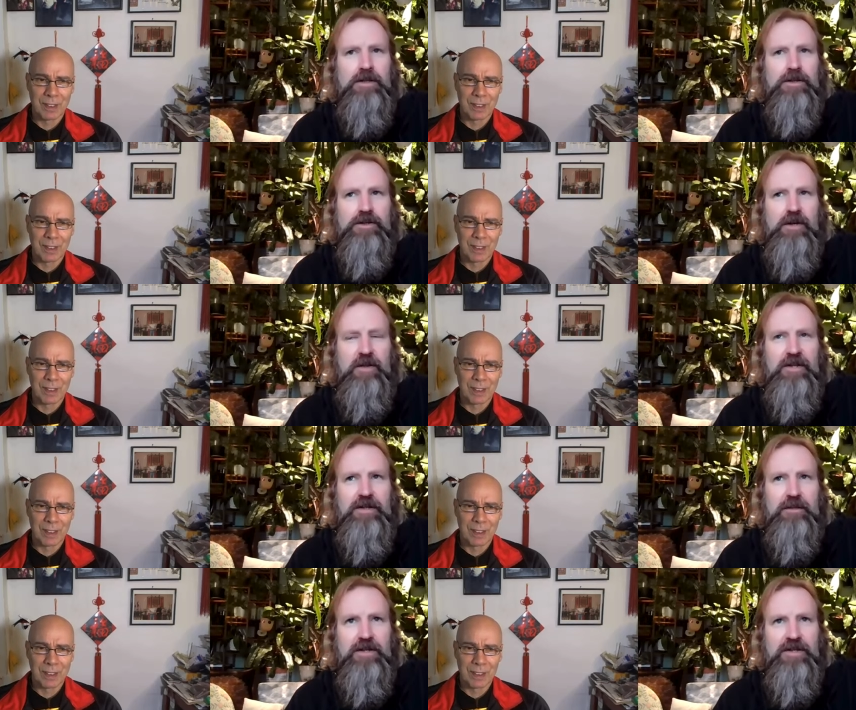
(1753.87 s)
Speaker 1: you, I
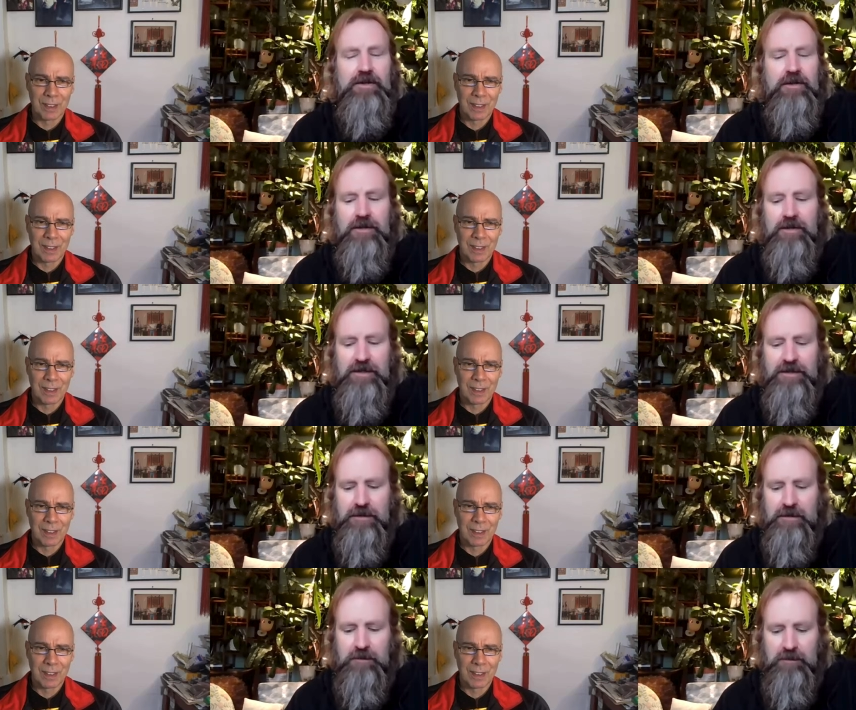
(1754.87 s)
think you mentioned earlier that
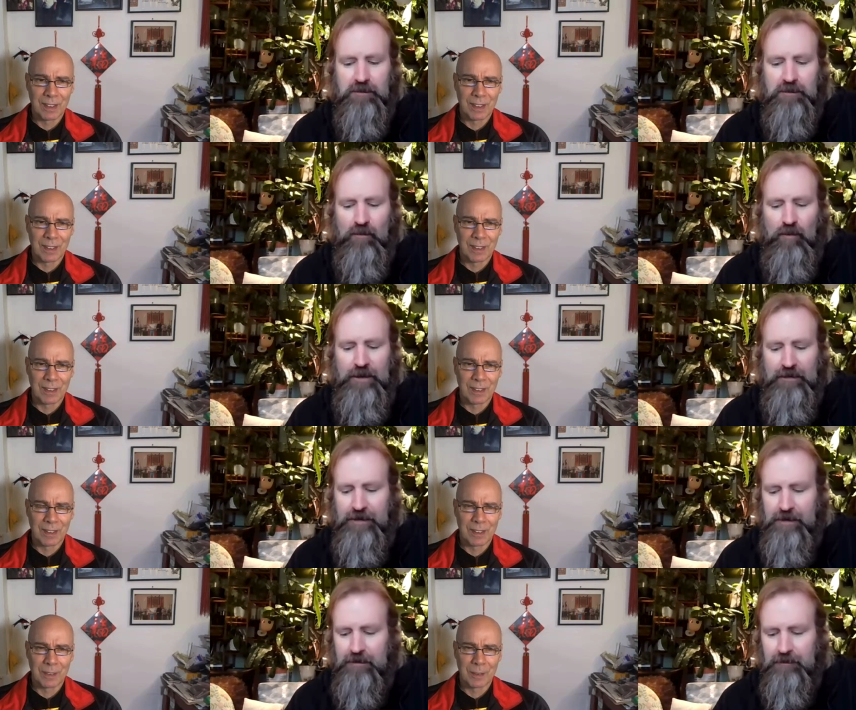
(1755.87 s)
you're one
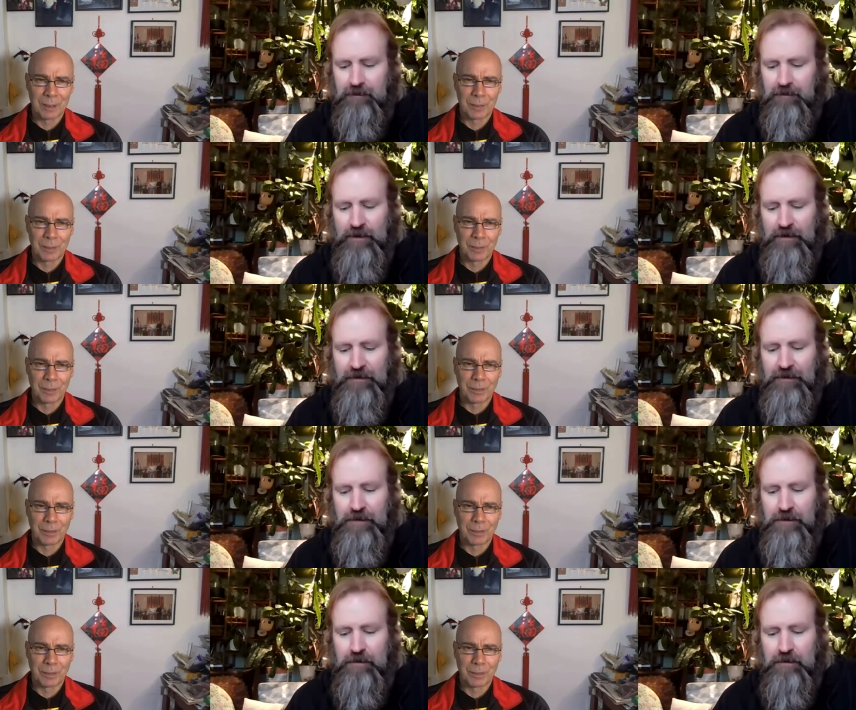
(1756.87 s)
of the one of the
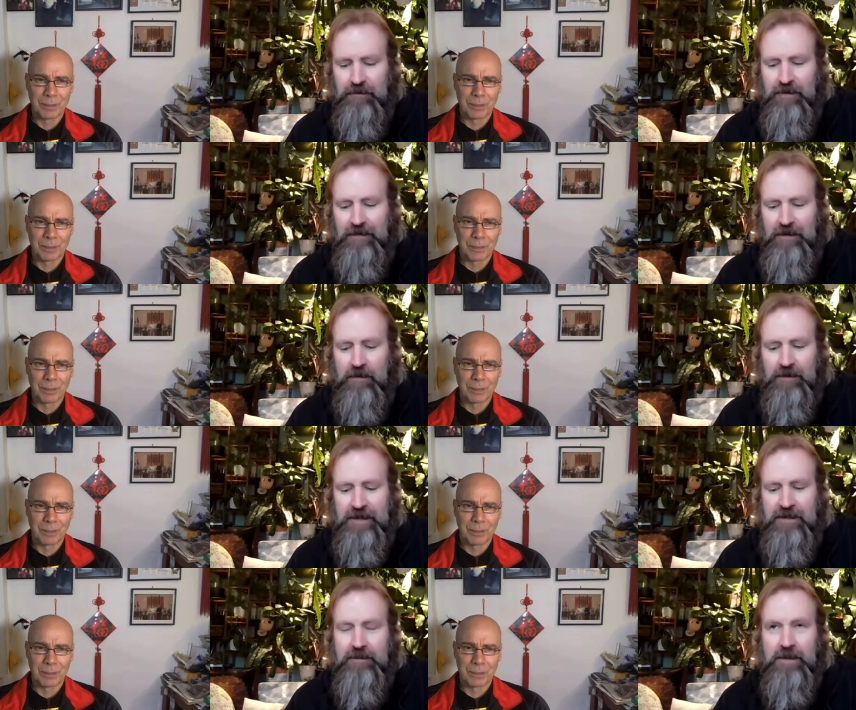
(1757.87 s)
few, if not the
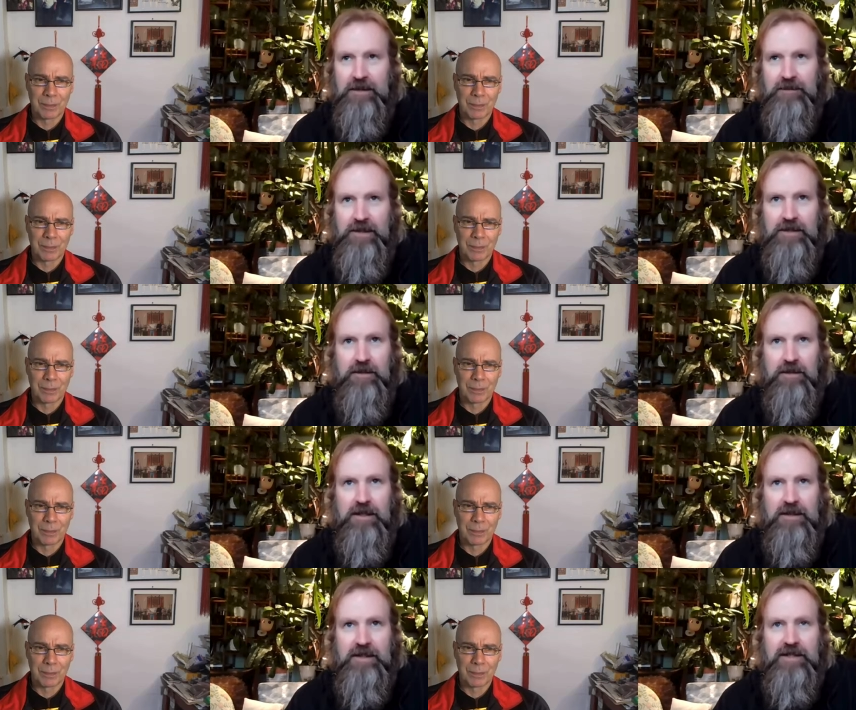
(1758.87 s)
only, um, Eagle
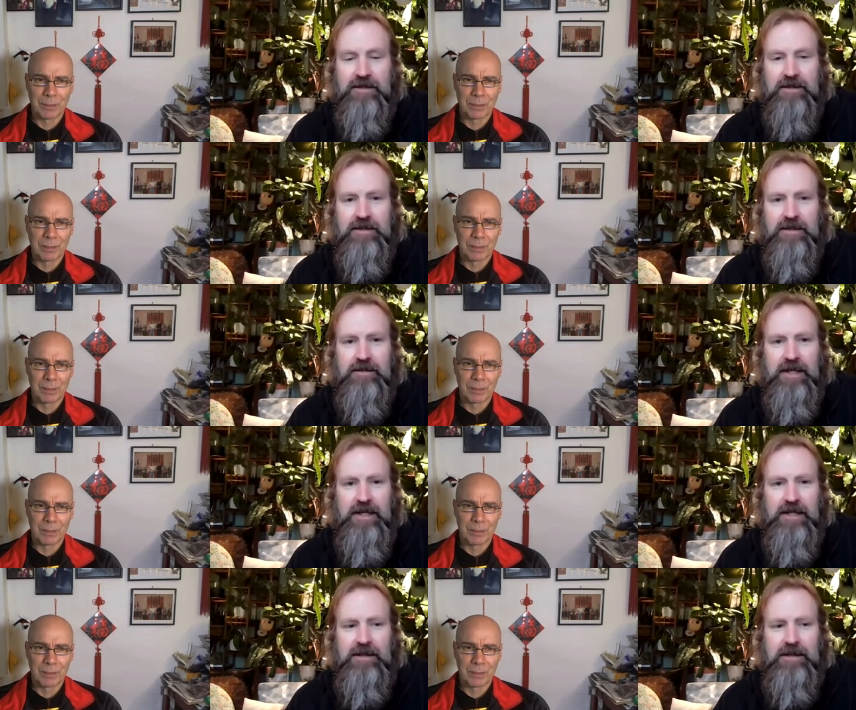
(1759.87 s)
Claw teachers in the
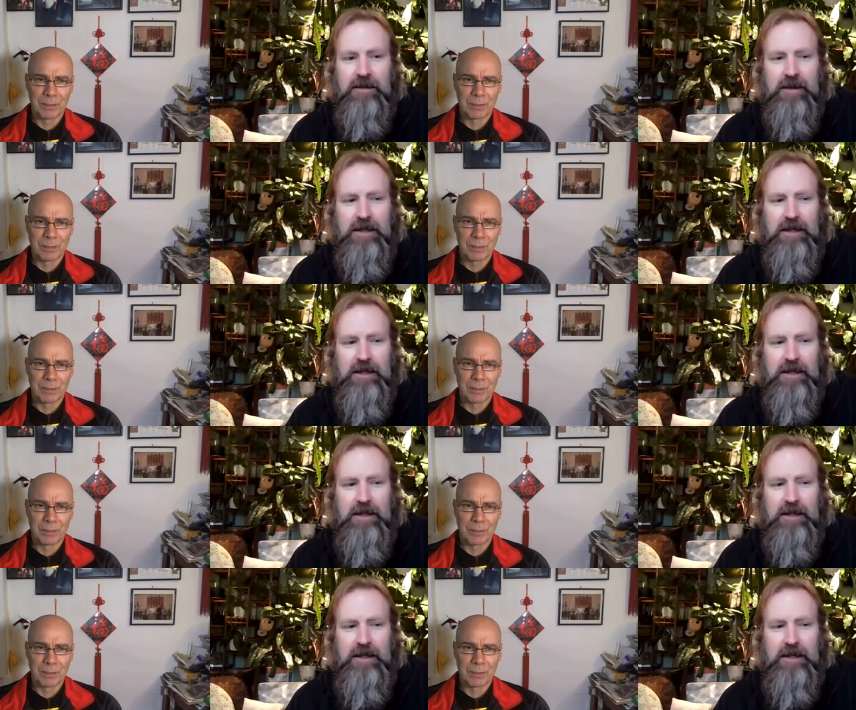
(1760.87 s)
UK.